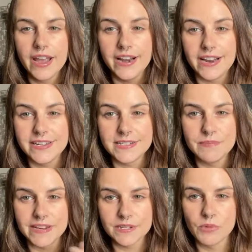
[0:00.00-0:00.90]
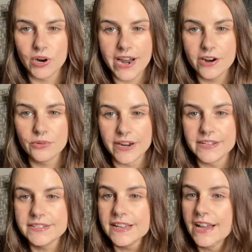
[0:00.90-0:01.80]
And I need to make some more hair
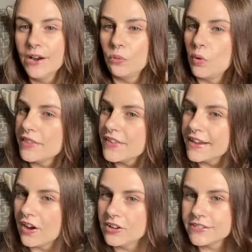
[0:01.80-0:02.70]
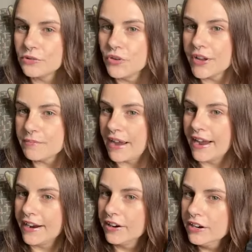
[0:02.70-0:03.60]
rinse. One thing also, look at my
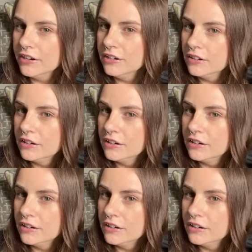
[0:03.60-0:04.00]
hair.